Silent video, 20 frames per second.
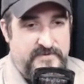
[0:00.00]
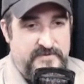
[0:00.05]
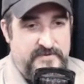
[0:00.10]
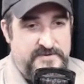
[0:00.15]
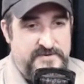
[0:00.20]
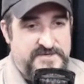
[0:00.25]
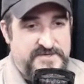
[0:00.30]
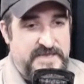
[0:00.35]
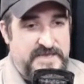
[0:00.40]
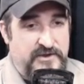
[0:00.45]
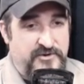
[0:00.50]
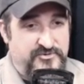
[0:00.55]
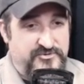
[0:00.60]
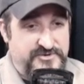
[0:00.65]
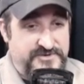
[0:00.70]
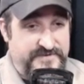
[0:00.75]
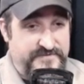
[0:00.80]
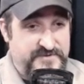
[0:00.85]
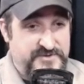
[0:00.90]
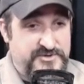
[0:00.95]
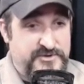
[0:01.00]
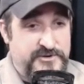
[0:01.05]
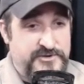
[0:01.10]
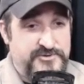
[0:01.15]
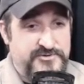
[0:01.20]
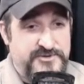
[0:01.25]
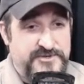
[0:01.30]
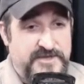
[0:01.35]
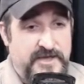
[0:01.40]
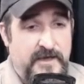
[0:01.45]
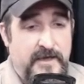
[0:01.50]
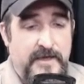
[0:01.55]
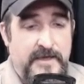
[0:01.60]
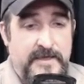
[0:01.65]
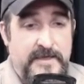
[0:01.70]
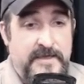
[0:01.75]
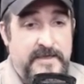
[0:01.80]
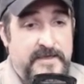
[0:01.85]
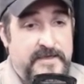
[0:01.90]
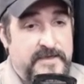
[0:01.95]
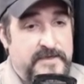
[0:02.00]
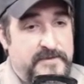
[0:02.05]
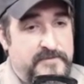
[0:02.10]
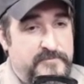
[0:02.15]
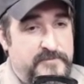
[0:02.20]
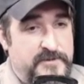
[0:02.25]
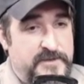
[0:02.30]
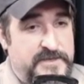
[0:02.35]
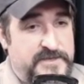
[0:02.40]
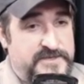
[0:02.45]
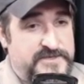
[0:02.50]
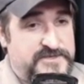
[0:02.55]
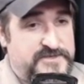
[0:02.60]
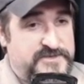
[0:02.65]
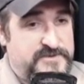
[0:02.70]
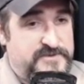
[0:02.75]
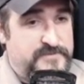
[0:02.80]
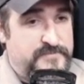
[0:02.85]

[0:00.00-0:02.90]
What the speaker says: Scoundrels of a Stranger Sky was